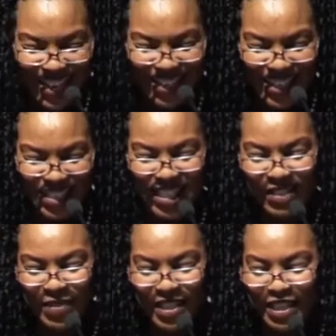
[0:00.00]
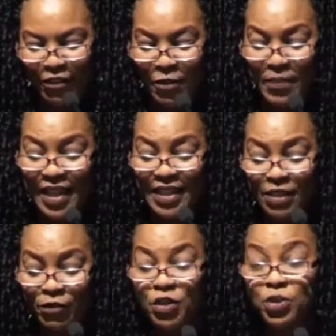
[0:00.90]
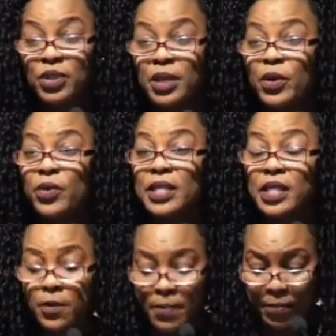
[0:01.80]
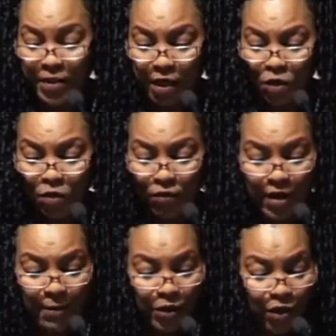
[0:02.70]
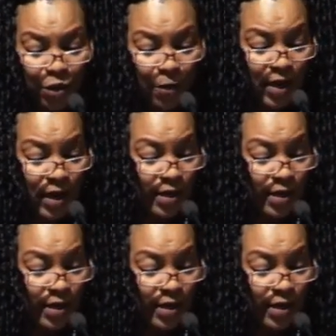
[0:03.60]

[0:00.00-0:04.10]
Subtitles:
the State Minister for Mines, Federal Democratic Republic of Ethiopia.